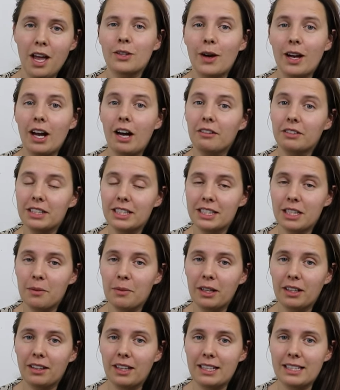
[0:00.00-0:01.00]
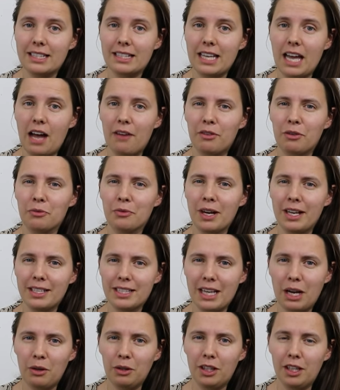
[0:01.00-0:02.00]
So I often tell my clients to have a
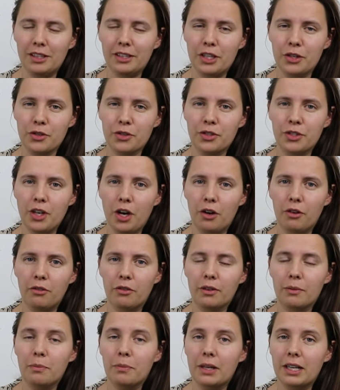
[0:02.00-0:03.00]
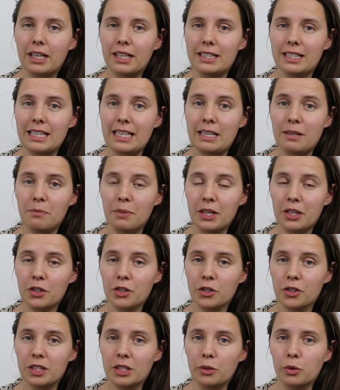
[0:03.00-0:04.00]
red towel on their stove because in
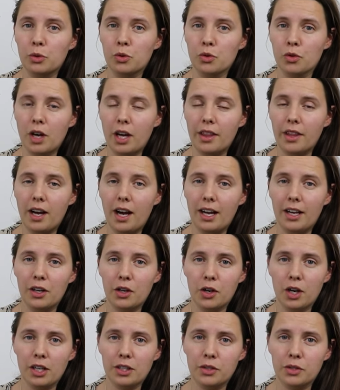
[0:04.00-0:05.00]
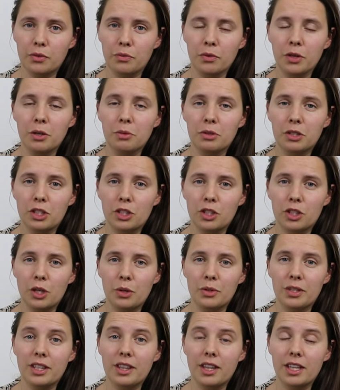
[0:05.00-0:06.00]
pictures it'll draw the eye across the room to
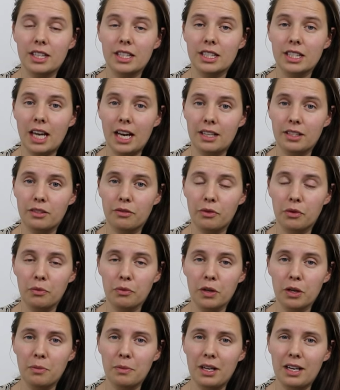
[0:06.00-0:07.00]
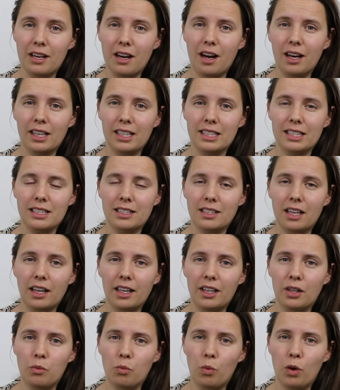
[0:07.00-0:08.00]
show the size of the room and not get
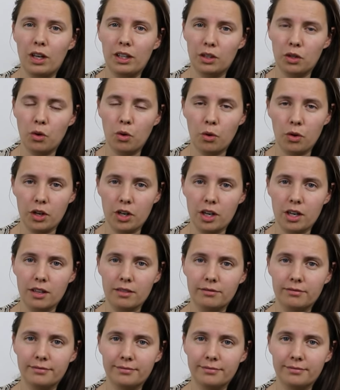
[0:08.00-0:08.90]
stuck in one corner.